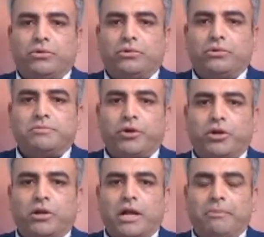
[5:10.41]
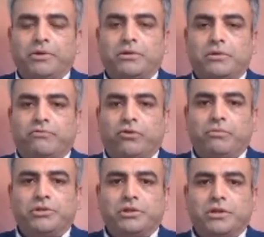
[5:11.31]
This particular hammer
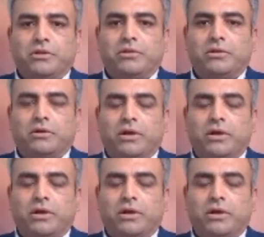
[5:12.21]
formation is